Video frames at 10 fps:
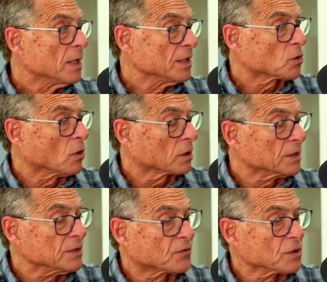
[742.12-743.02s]
historically
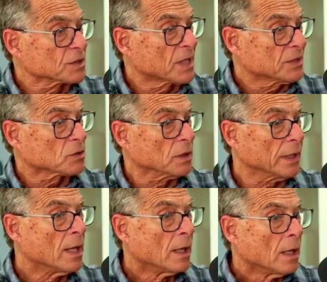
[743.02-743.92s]
in the 1st century,
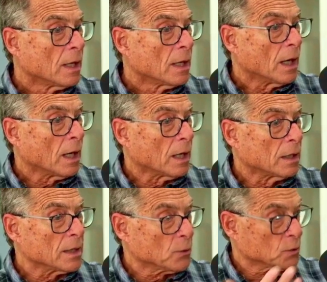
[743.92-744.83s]

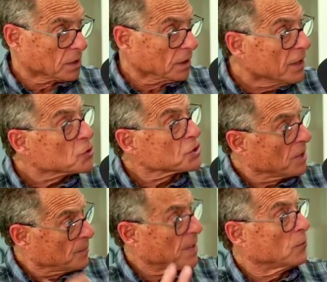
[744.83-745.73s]
it was the
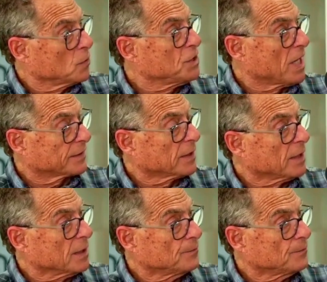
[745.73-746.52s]
leadership that rejected him.